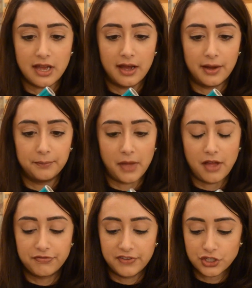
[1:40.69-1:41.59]

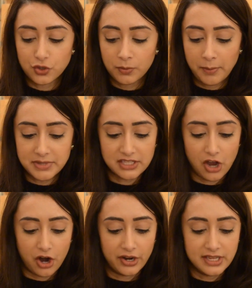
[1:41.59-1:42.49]
I've finished all my
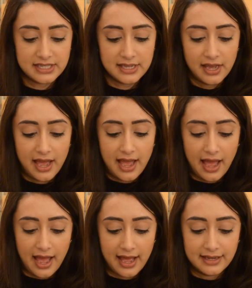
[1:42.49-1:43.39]
mascaras.
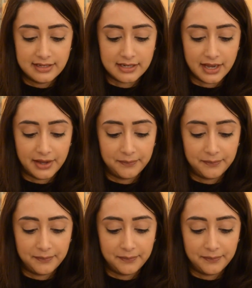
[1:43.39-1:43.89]
And